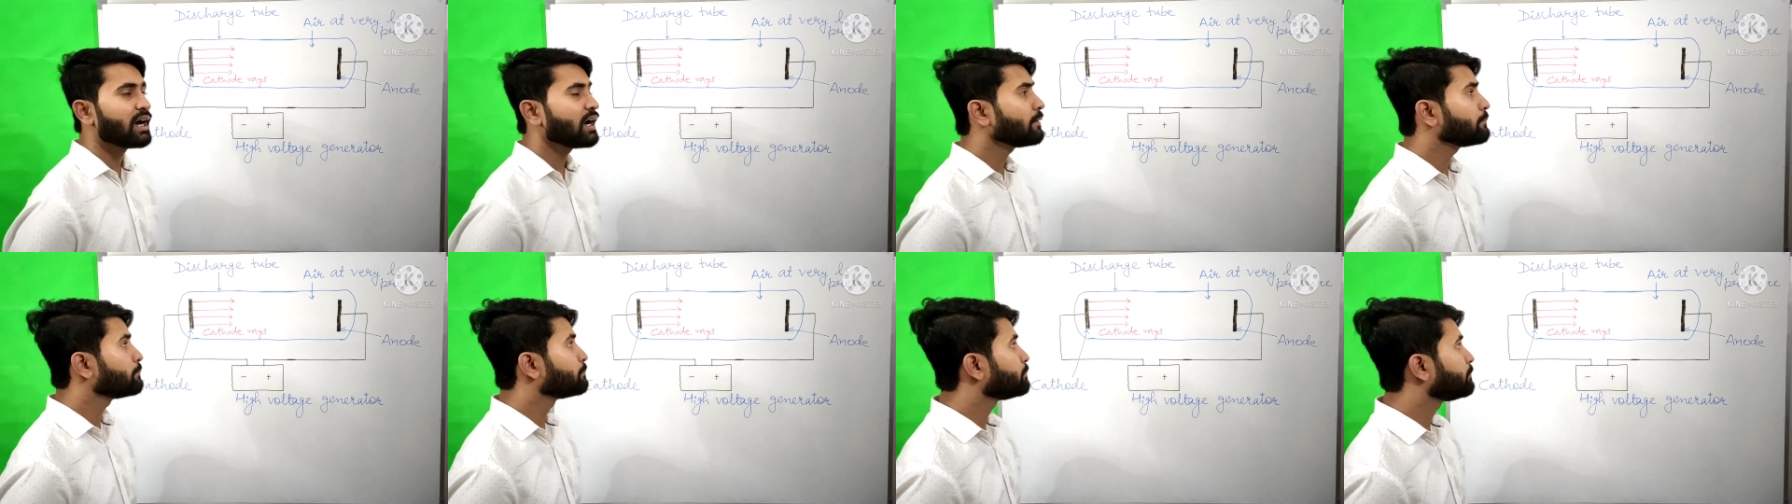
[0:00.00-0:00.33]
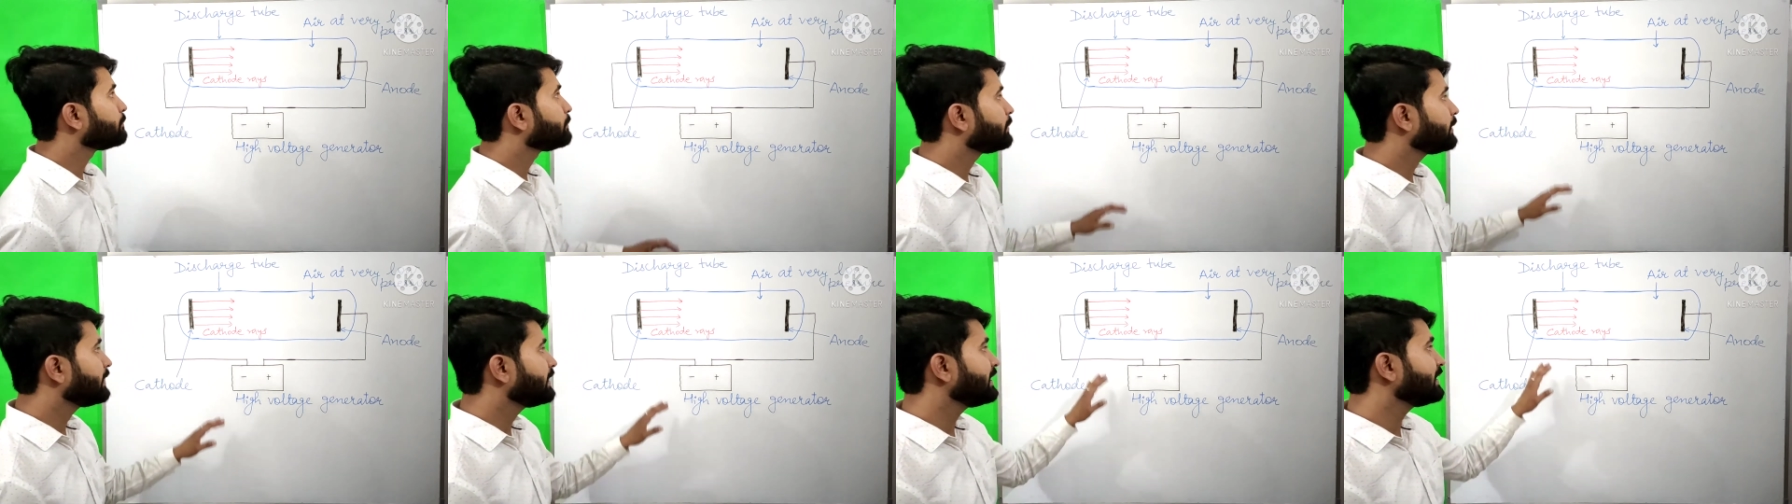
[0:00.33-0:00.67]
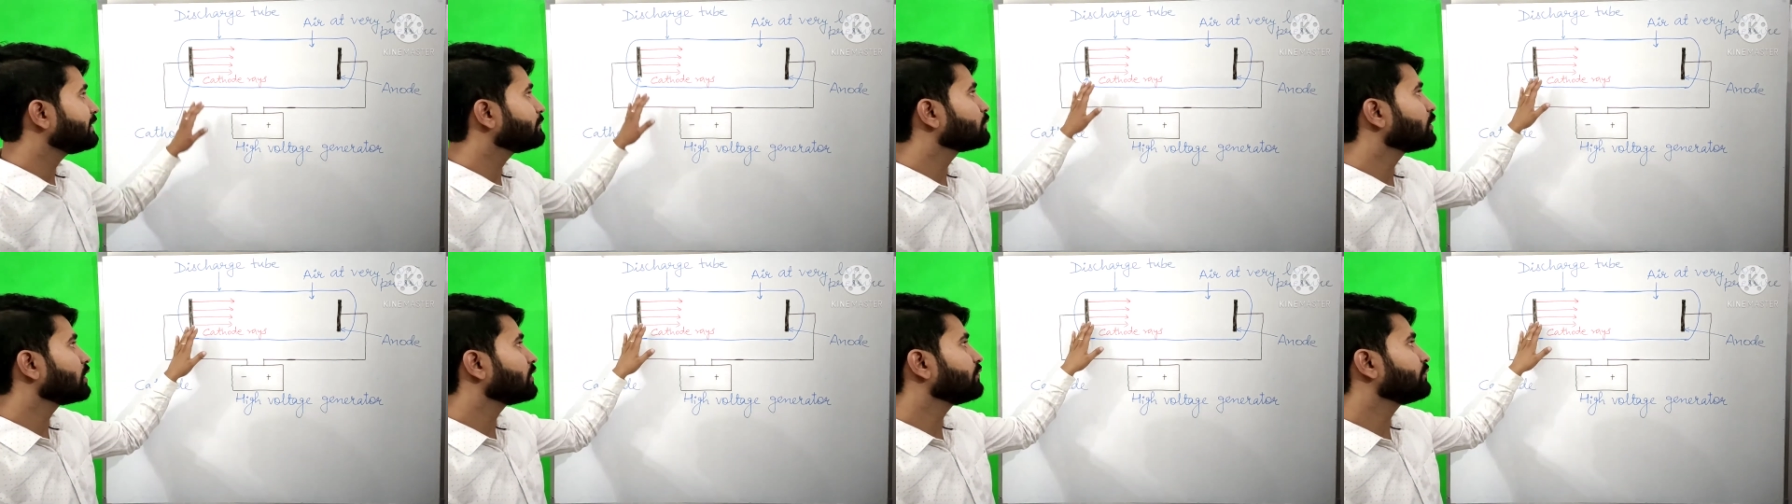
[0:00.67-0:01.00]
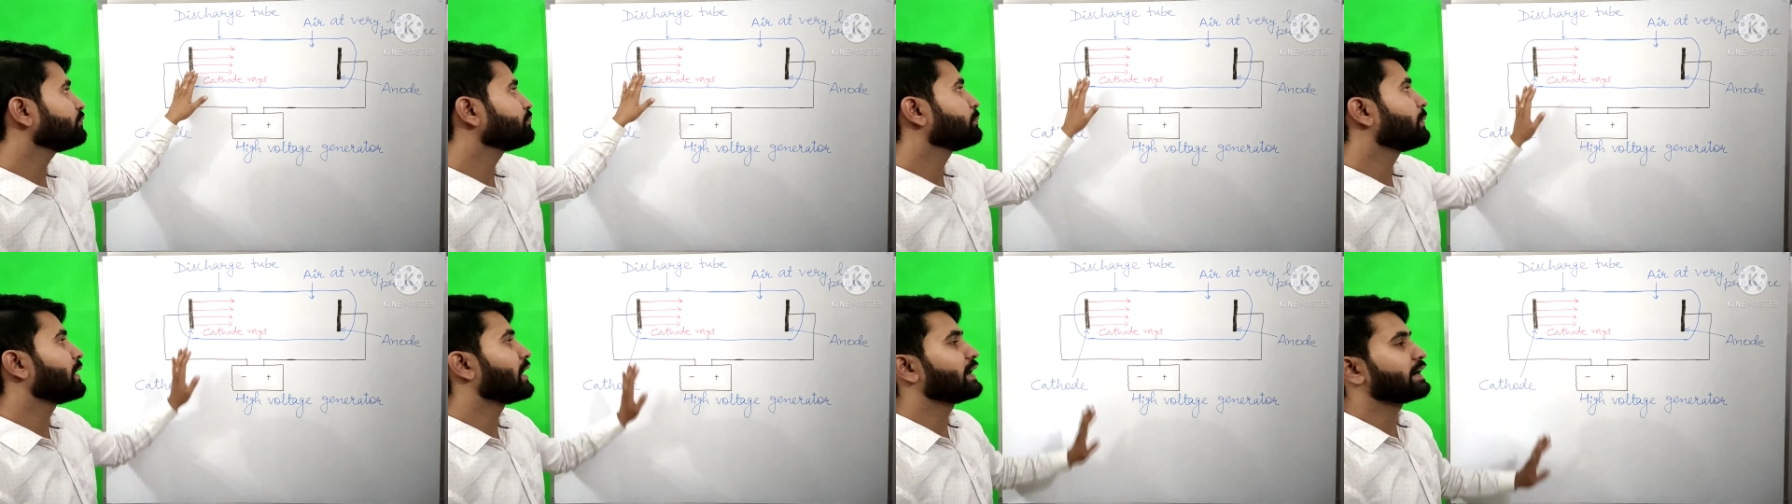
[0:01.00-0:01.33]
a beam
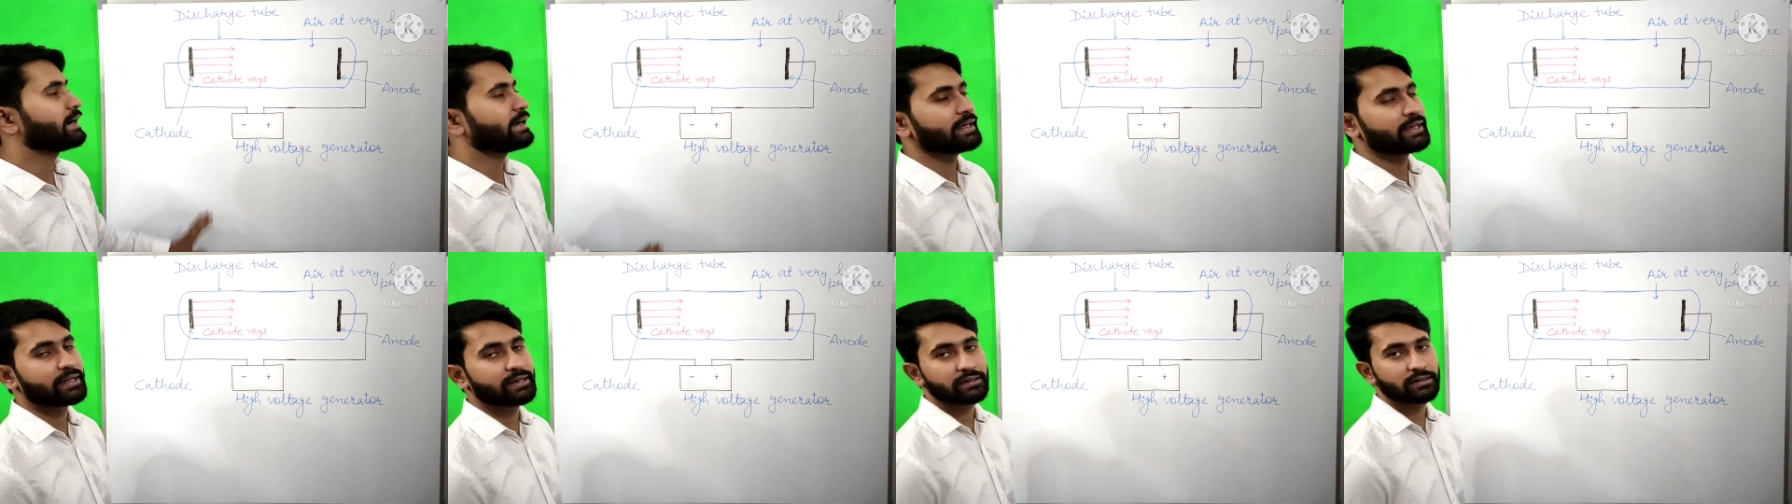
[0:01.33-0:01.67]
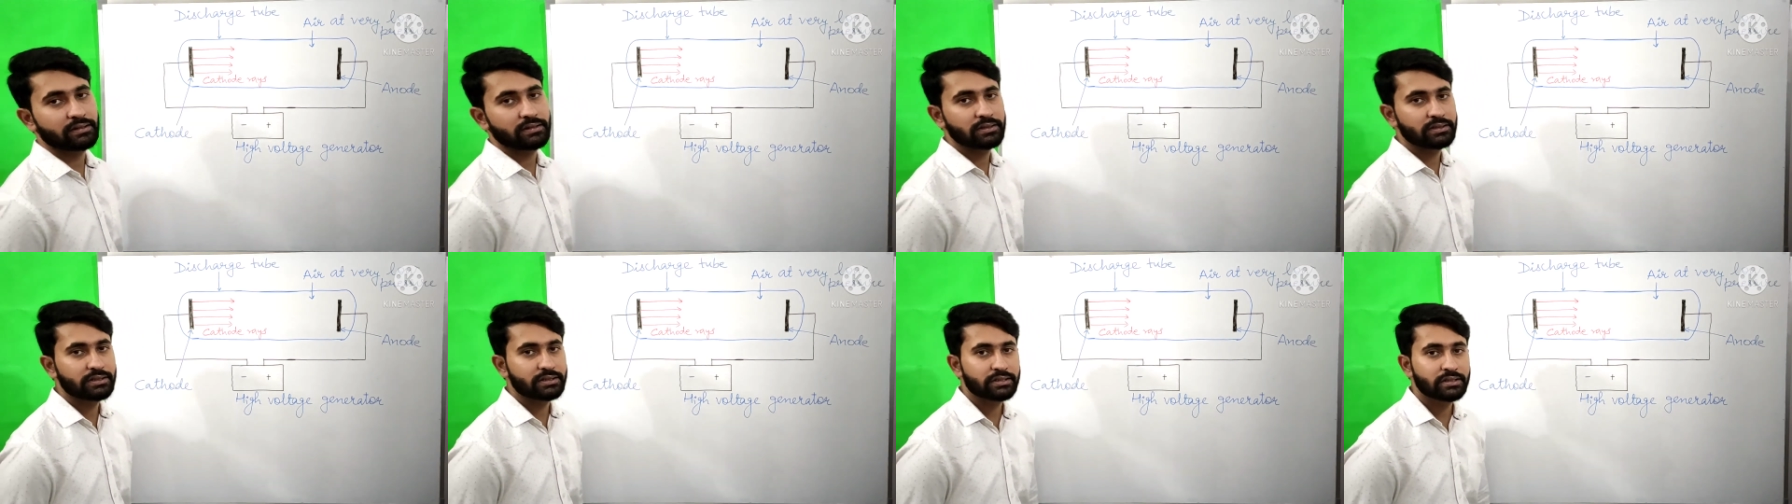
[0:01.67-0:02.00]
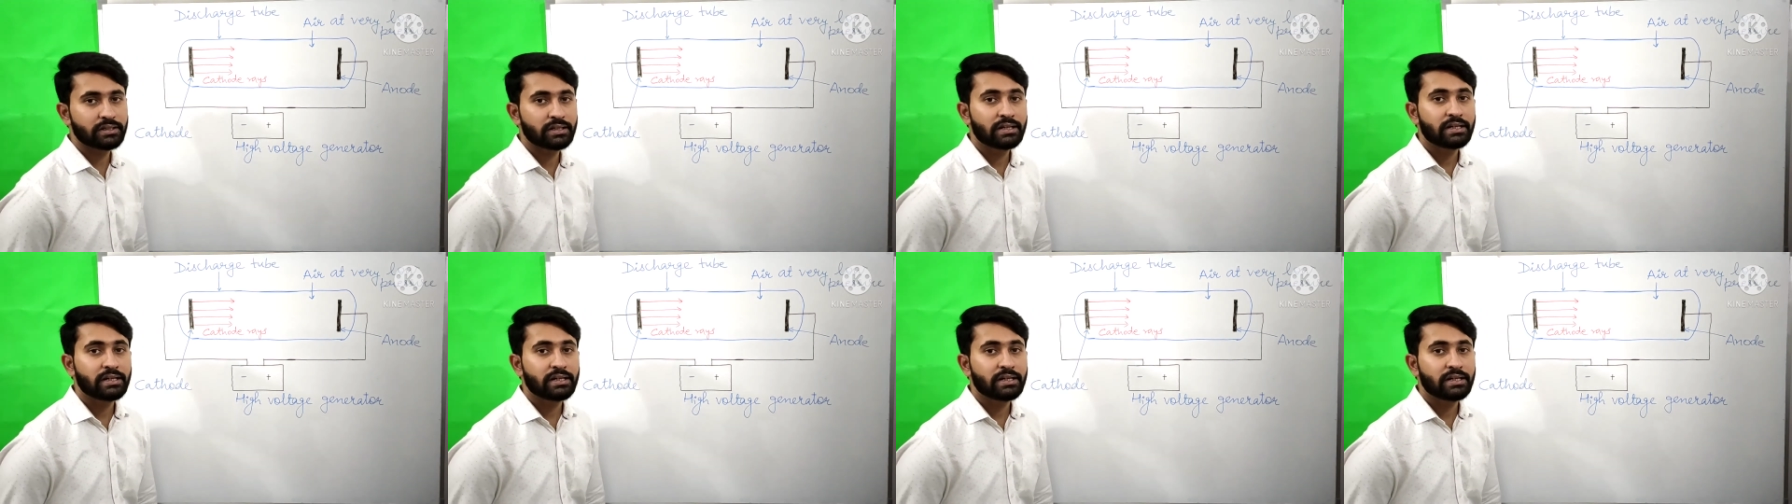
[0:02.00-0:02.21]
of particles